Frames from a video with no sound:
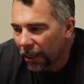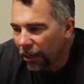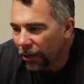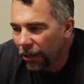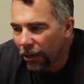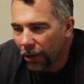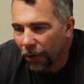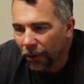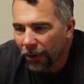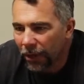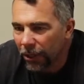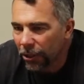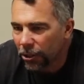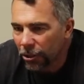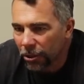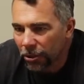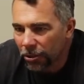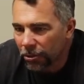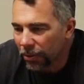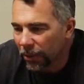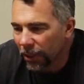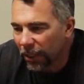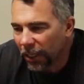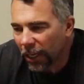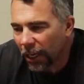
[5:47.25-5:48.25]
No issues
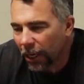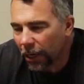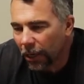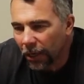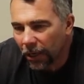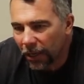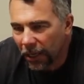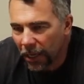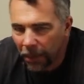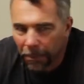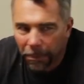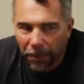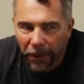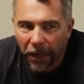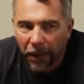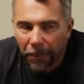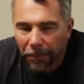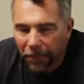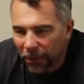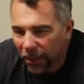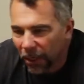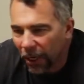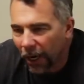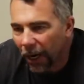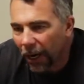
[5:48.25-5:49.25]
with keeping up
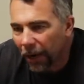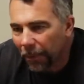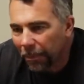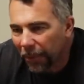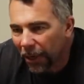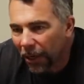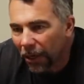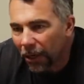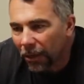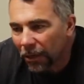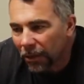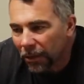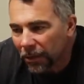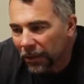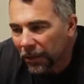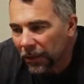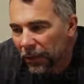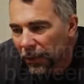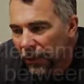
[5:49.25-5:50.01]
to our mill.